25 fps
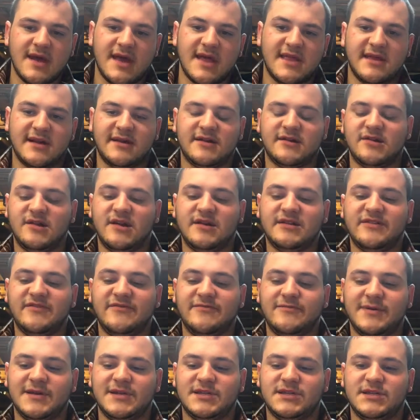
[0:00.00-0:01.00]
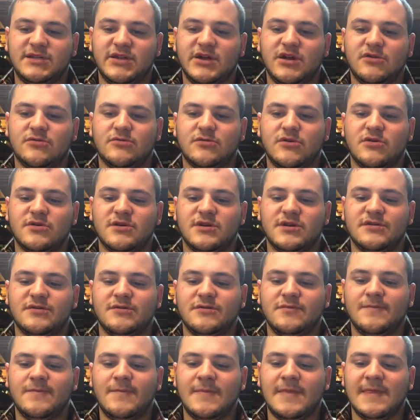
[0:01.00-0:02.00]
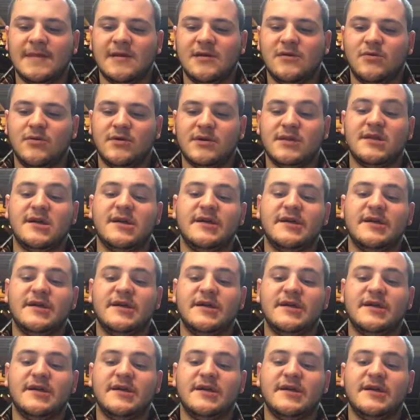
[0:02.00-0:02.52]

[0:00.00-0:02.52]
and that collective pitch tail rotor would